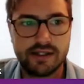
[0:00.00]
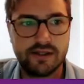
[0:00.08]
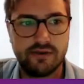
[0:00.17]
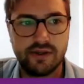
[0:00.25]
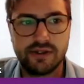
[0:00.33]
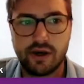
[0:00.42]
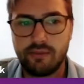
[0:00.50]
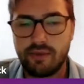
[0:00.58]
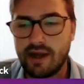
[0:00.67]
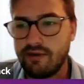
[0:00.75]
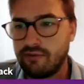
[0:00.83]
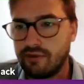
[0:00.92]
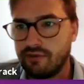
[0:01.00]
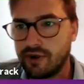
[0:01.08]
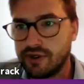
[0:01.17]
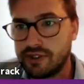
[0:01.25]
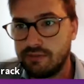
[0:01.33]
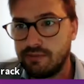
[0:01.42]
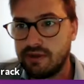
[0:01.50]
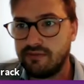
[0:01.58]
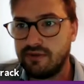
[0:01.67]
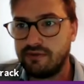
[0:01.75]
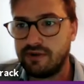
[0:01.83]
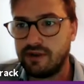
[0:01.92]
So in the top left, we've got
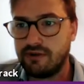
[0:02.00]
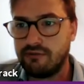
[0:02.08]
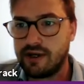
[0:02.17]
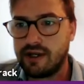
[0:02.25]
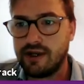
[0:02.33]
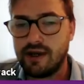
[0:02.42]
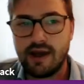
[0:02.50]
TP53,